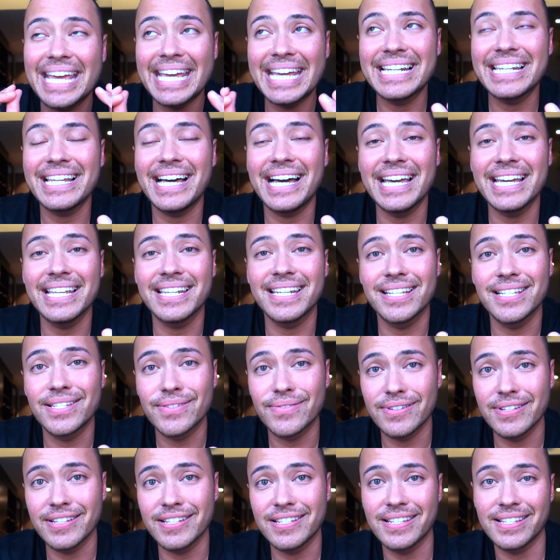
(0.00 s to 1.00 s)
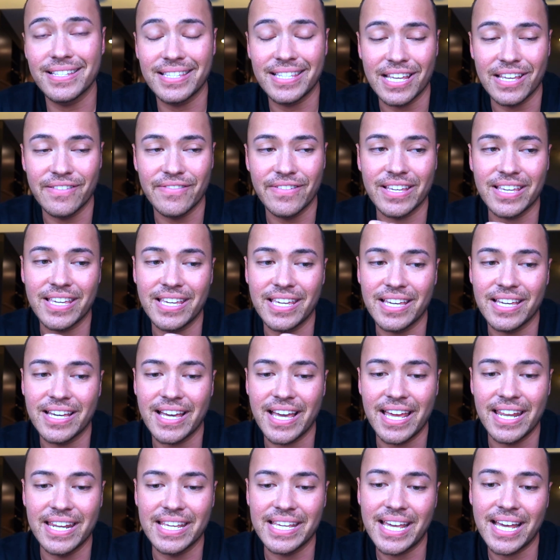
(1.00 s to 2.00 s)
Daylight is really deceiving here,
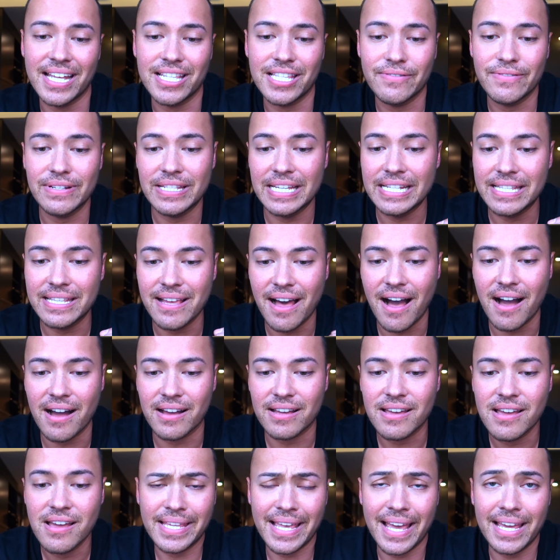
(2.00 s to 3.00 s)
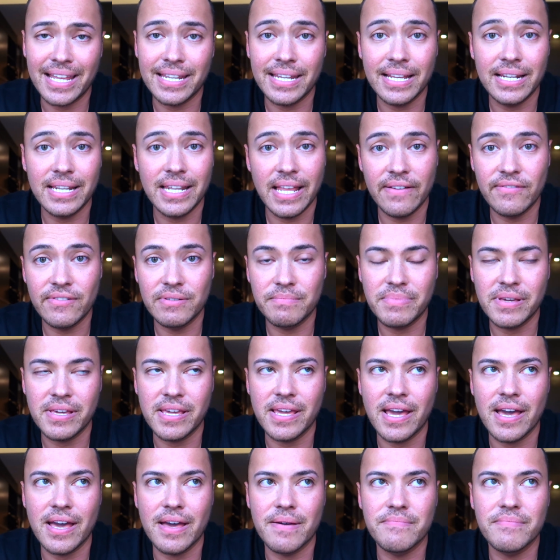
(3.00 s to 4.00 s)
and it gets really dark 10, 11
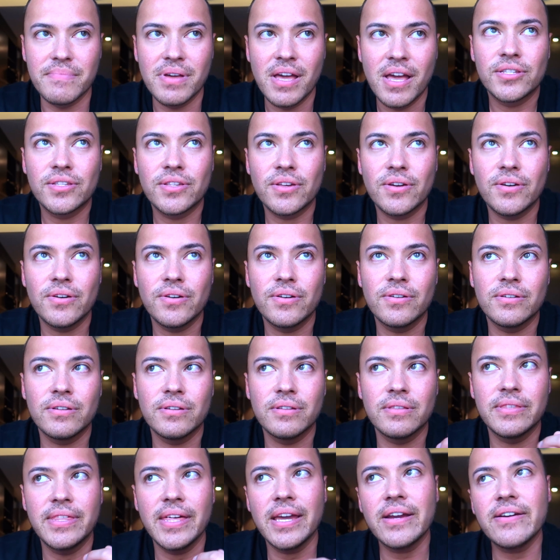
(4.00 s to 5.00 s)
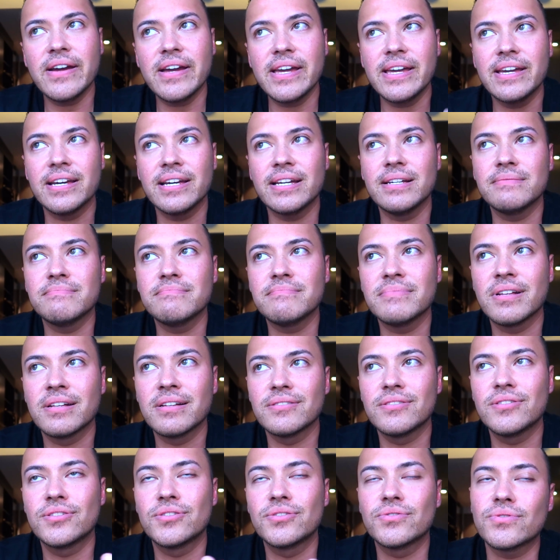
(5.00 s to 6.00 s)
p.m. So there I am,
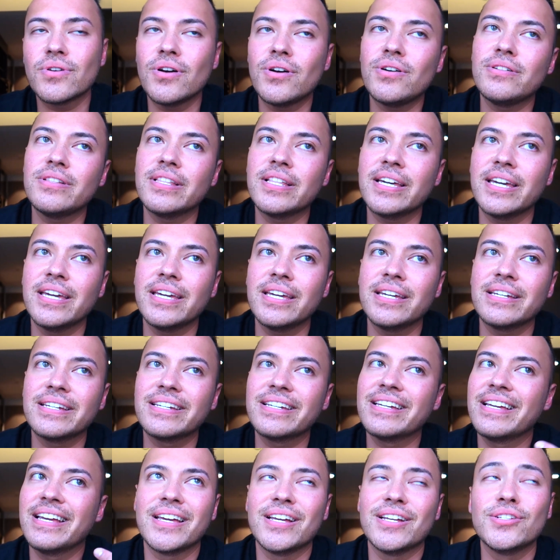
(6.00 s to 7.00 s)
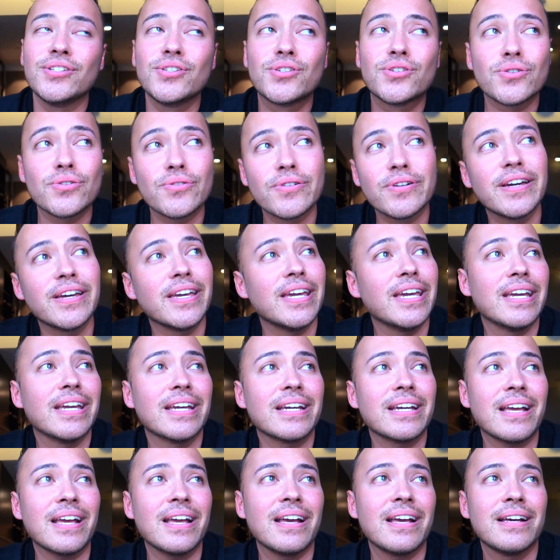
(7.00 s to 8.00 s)
strolling,
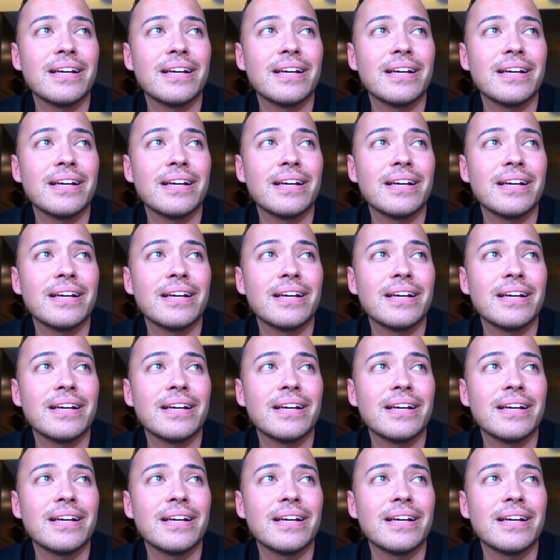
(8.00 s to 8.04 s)
enjoying